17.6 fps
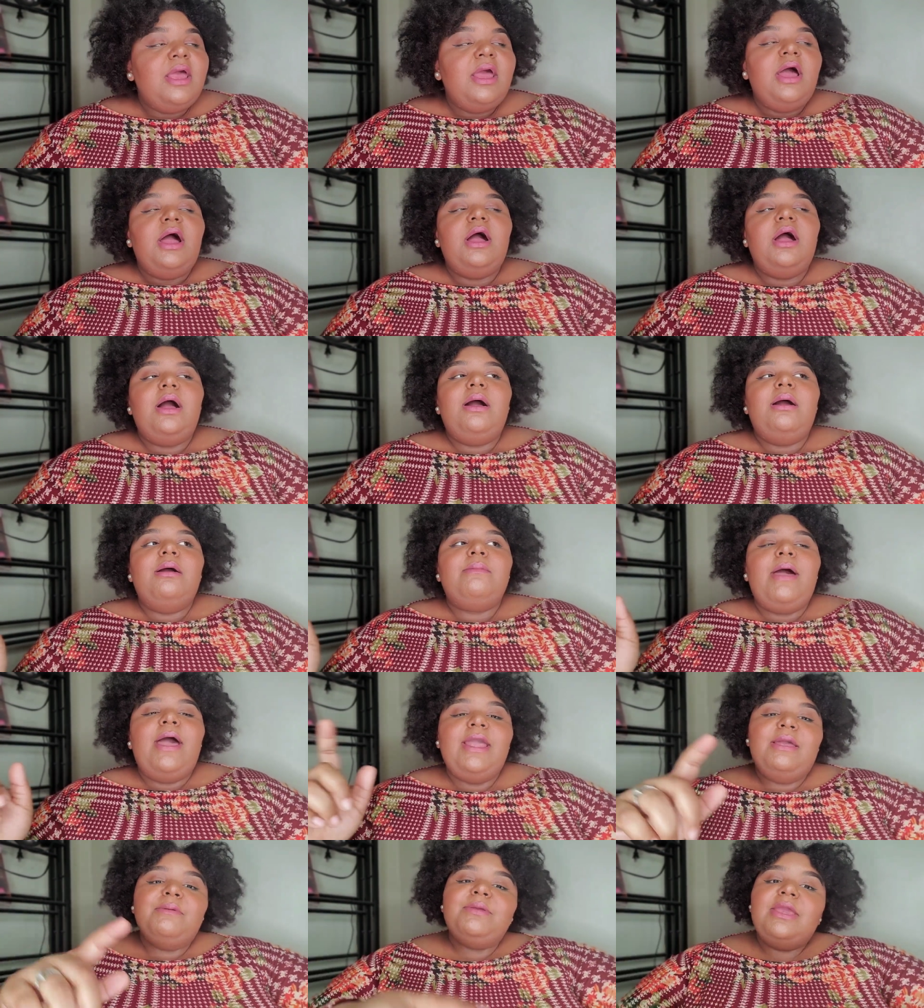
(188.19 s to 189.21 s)
Um, I
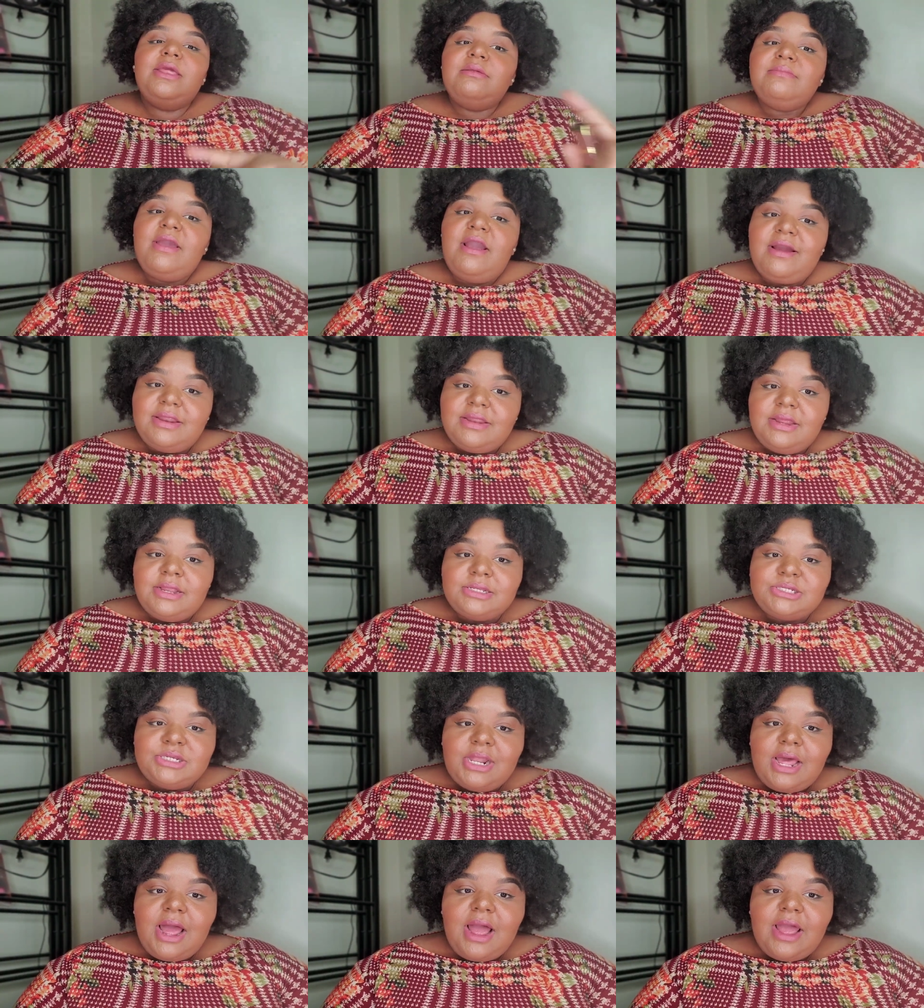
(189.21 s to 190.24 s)
am getting married in
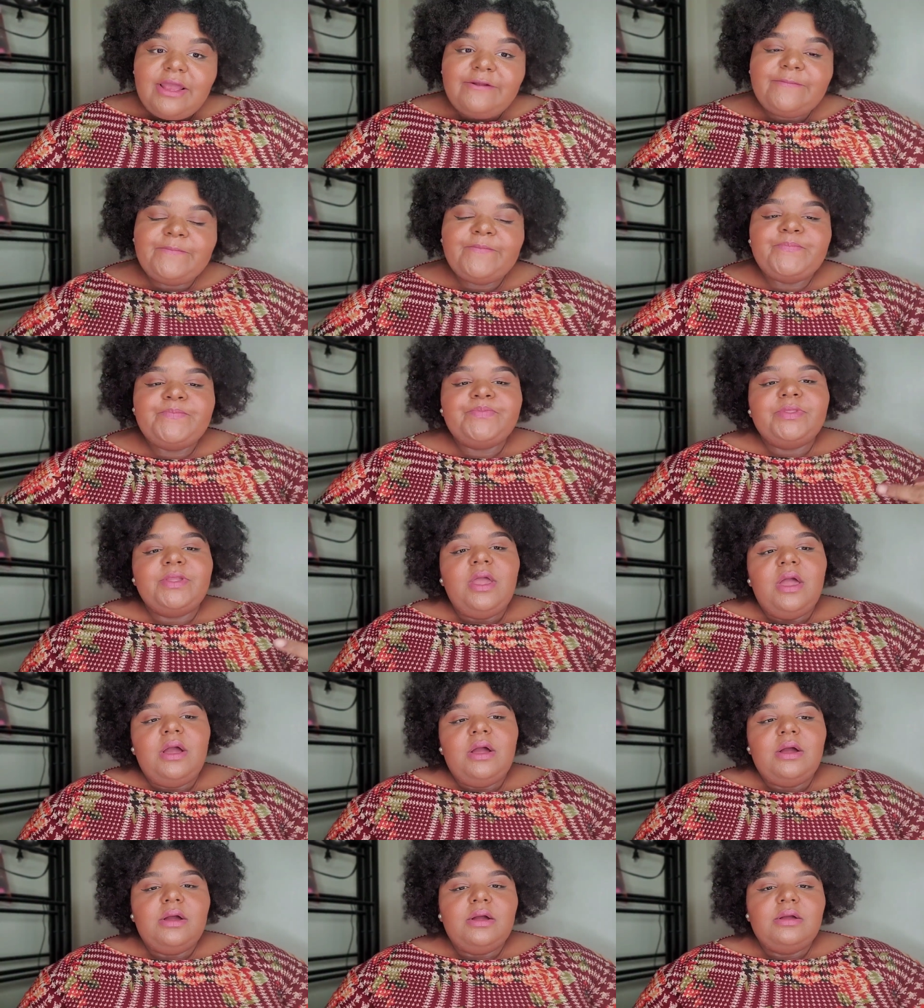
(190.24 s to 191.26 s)
July
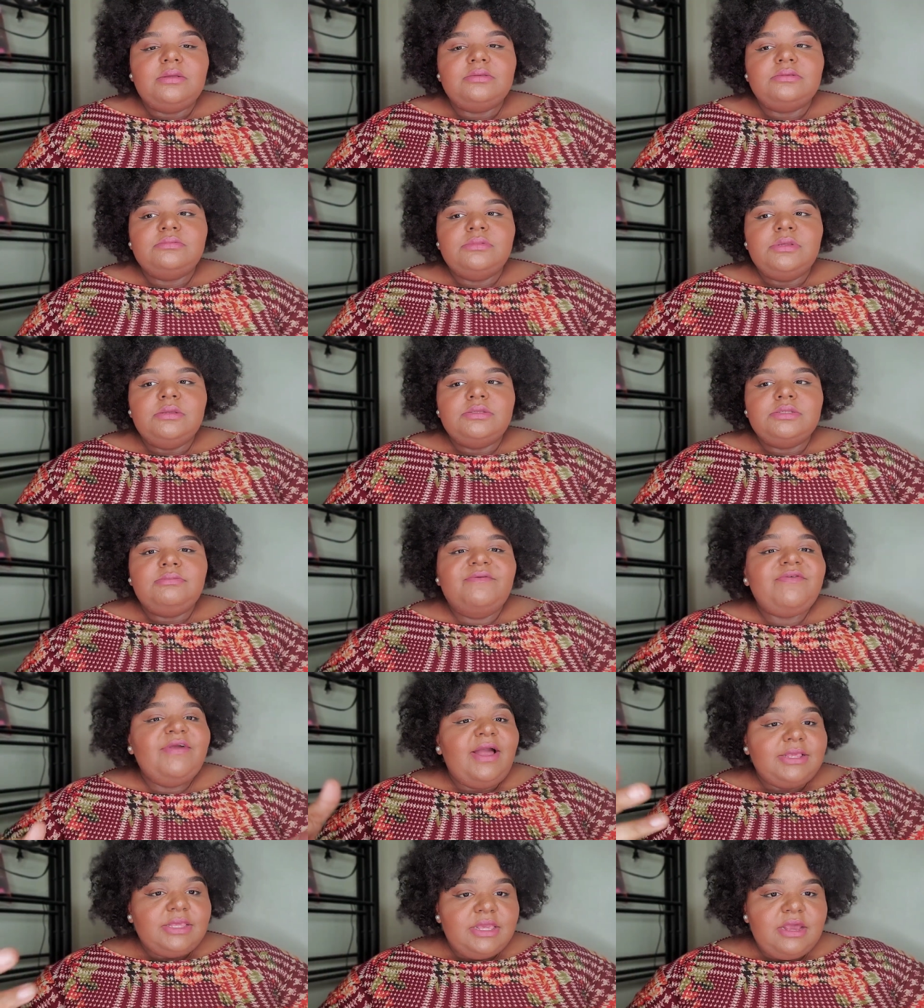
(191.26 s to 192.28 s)
uh, to my
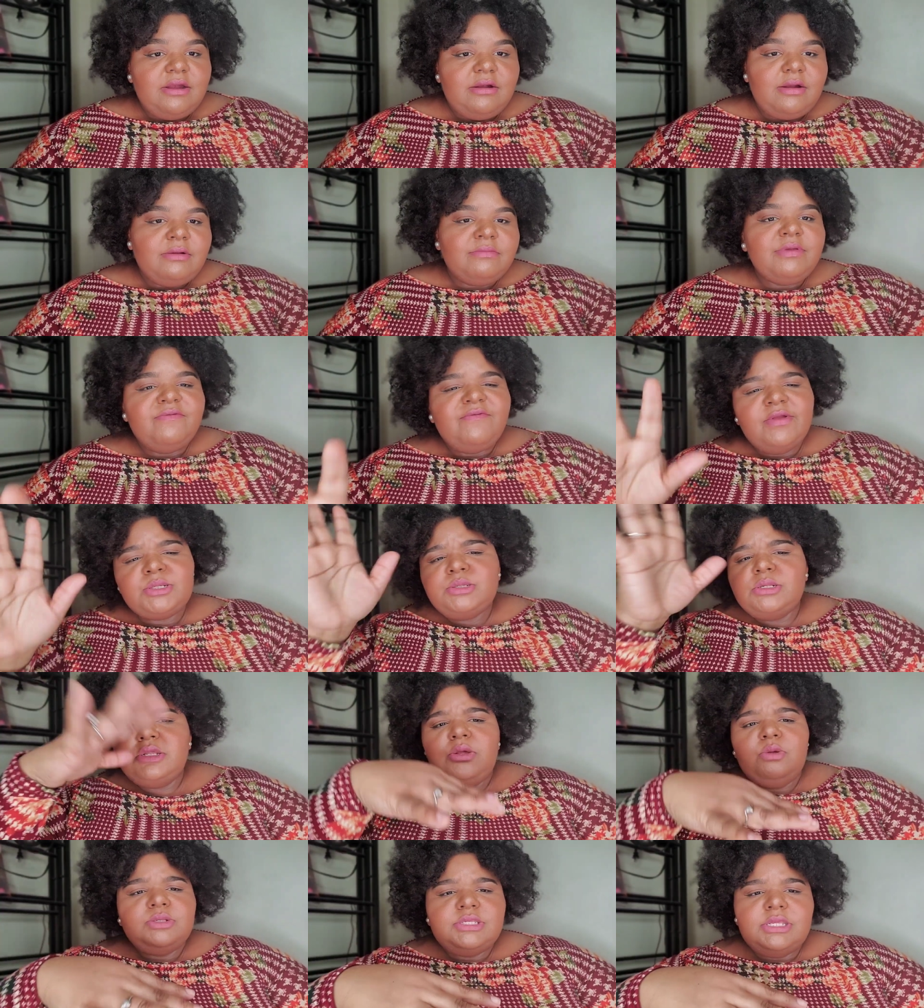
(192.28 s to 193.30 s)
fiance Aaron. Eventually,
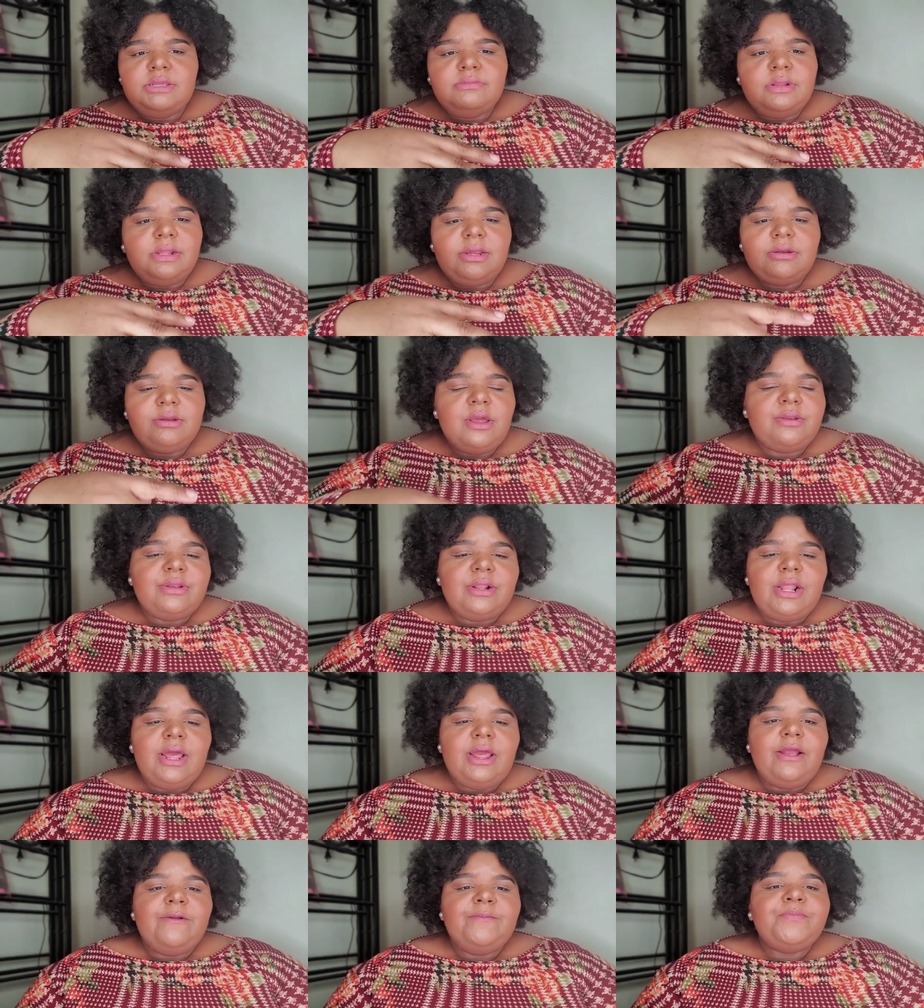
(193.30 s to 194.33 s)
you'll see him later down the
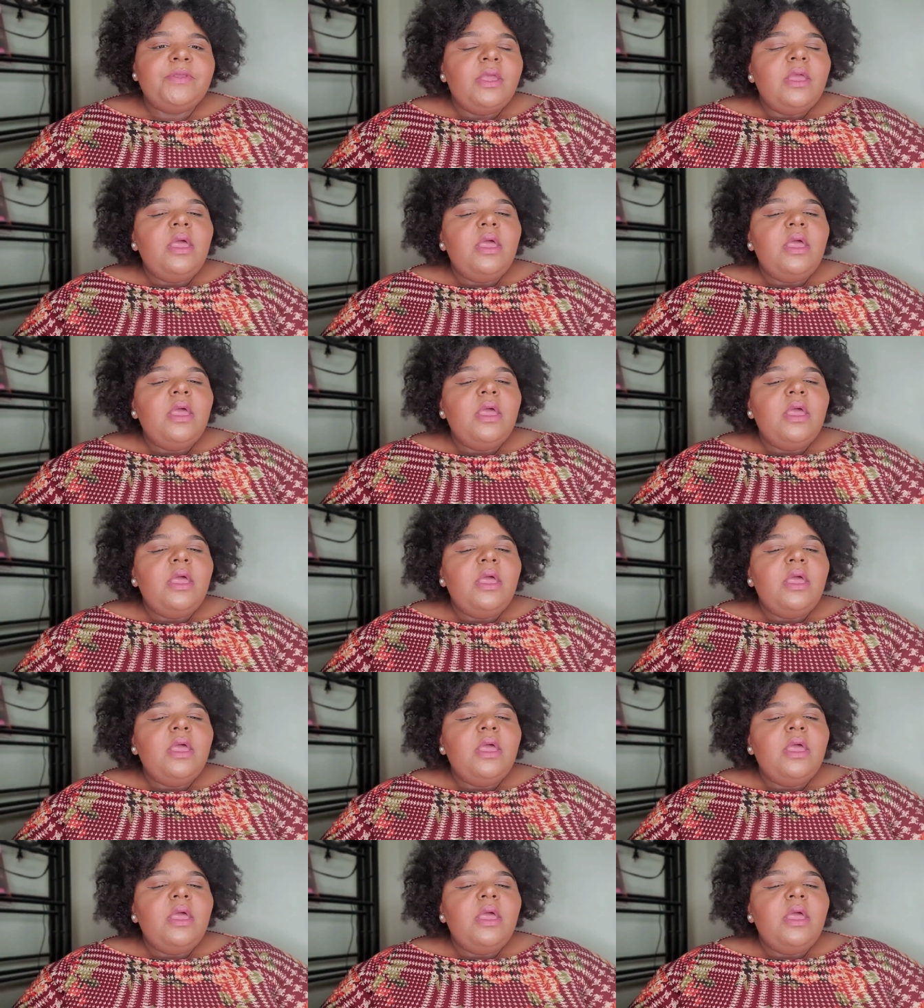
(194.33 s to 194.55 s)
line.